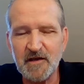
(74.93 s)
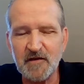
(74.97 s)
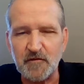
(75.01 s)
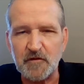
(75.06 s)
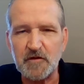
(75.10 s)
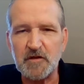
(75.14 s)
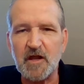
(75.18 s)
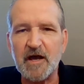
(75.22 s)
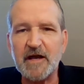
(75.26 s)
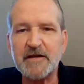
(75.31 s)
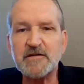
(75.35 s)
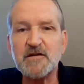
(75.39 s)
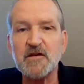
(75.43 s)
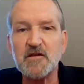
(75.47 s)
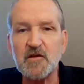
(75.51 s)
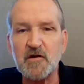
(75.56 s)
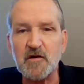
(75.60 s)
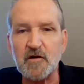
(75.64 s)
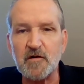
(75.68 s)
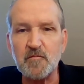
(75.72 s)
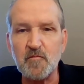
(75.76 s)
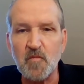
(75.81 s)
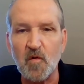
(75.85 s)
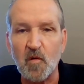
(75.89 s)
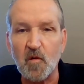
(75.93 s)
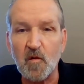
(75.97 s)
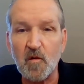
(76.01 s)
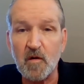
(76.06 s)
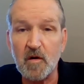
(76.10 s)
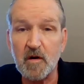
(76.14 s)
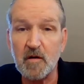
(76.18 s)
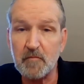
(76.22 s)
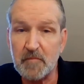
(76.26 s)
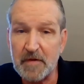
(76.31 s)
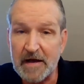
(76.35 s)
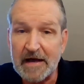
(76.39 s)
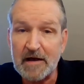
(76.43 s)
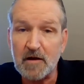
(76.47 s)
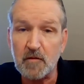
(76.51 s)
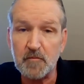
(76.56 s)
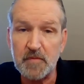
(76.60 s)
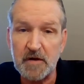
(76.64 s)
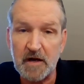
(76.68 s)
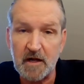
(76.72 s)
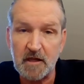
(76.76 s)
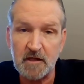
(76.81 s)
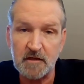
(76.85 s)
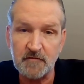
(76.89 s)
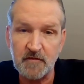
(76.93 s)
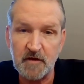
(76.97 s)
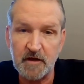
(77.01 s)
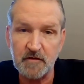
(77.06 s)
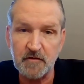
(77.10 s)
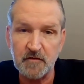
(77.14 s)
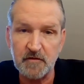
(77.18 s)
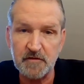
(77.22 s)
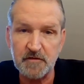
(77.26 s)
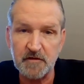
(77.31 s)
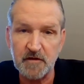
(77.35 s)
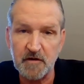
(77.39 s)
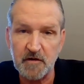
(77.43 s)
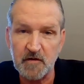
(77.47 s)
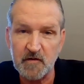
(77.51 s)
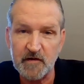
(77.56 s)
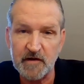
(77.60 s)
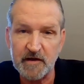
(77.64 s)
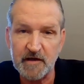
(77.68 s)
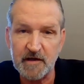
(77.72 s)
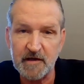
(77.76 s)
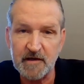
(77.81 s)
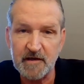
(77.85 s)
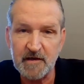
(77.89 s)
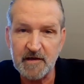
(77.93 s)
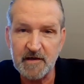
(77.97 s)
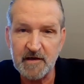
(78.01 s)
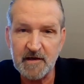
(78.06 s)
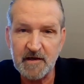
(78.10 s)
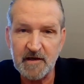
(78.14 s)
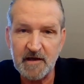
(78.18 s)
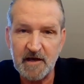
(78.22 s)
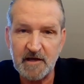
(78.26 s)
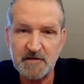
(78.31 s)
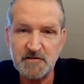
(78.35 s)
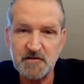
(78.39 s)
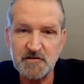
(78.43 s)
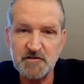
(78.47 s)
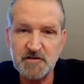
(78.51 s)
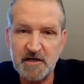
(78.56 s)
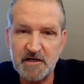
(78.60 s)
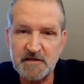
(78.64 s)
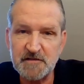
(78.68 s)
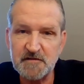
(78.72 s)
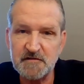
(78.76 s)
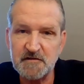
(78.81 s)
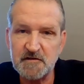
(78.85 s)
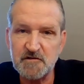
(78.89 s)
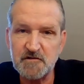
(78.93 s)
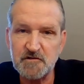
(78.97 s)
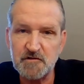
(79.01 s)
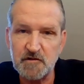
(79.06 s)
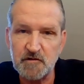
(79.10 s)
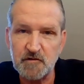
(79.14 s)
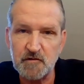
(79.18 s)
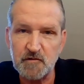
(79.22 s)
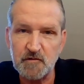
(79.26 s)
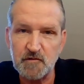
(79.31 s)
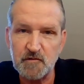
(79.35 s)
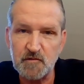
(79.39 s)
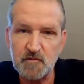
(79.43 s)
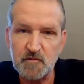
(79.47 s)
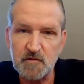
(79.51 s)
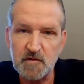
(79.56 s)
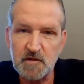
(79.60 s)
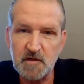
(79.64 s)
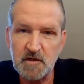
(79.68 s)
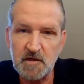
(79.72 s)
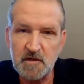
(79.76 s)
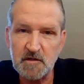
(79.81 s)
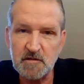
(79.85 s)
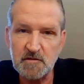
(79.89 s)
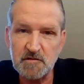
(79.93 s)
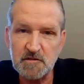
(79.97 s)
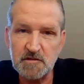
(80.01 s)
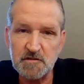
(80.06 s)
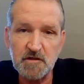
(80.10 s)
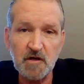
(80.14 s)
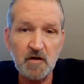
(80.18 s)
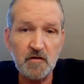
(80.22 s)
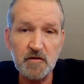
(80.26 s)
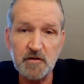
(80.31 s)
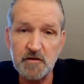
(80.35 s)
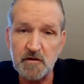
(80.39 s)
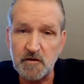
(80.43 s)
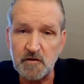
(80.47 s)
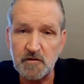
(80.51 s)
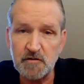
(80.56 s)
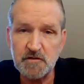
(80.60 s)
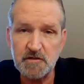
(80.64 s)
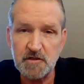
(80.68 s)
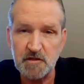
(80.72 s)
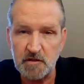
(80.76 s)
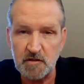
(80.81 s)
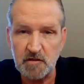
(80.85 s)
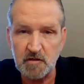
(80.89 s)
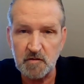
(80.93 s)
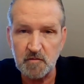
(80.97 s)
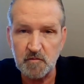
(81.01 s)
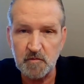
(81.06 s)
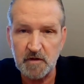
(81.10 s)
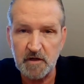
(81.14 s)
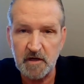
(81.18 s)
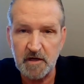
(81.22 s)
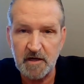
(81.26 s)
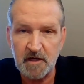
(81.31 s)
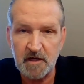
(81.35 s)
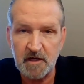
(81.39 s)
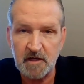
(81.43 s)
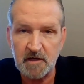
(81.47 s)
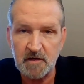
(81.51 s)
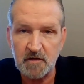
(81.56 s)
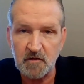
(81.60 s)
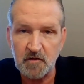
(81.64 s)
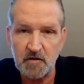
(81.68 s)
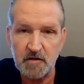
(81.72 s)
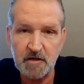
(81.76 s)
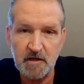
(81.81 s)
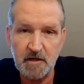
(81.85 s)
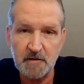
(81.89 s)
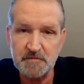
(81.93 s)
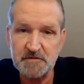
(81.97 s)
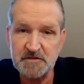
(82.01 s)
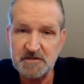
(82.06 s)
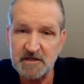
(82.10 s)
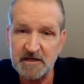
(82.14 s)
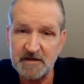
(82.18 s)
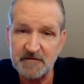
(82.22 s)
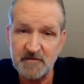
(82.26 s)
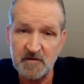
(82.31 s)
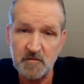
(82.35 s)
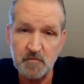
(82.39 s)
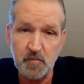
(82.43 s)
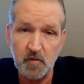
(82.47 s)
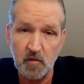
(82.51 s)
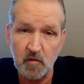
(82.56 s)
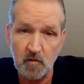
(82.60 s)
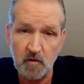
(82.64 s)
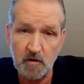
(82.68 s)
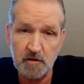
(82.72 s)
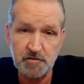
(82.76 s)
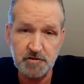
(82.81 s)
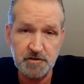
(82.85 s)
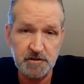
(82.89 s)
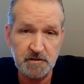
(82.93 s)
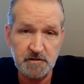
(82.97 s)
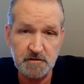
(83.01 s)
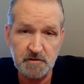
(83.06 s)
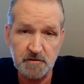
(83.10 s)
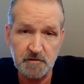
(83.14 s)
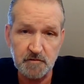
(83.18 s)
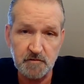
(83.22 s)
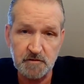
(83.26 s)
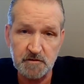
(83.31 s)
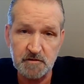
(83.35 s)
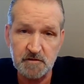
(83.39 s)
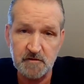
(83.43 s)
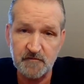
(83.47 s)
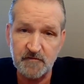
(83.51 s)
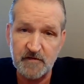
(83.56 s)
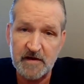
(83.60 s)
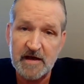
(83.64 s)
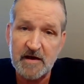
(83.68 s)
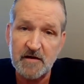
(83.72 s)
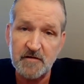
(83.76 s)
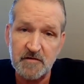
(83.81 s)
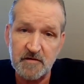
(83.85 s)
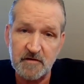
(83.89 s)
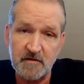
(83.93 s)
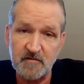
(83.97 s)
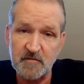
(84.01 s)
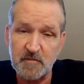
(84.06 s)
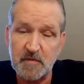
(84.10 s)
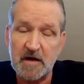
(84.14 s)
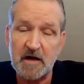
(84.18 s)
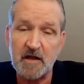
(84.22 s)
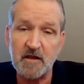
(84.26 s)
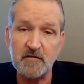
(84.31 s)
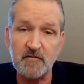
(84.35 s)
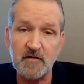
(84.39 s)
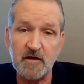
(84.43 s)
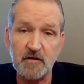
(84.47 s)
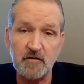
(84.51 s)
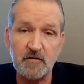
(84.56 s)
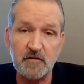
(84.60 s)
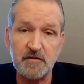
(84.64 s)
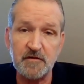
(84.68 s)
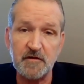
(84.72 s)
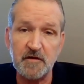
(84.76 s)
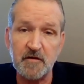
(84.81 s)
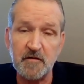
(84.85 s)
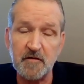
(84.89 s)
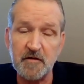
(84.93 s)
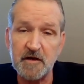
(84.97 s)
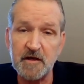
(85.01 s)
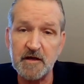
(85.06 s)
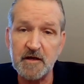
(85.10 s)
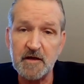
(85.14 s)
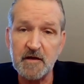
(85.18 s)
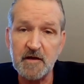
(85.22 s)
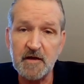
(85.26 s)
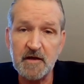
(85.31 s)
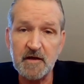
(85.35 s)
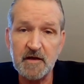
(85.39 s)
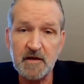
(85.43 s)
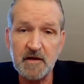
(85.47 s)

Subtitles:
If you'd like to learn more about Polyvagal Theory, I suggest that you just go to YouTube and look up Stephen Porges, who is the founder of Polyvagal Theory,